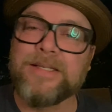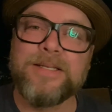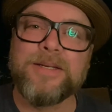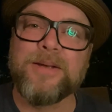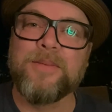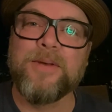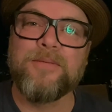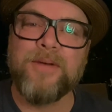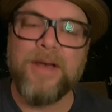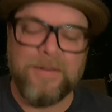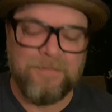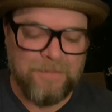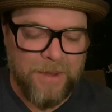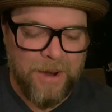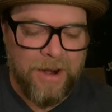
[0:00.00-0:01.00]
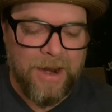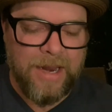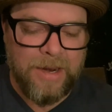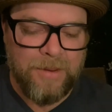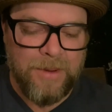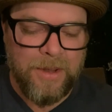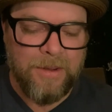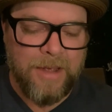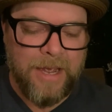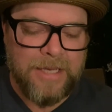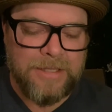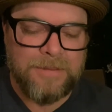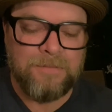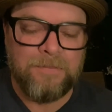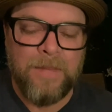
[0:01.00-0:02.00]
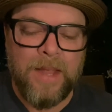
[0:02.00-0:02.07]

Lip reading: It's gonna be fun. All right, here we go, guys.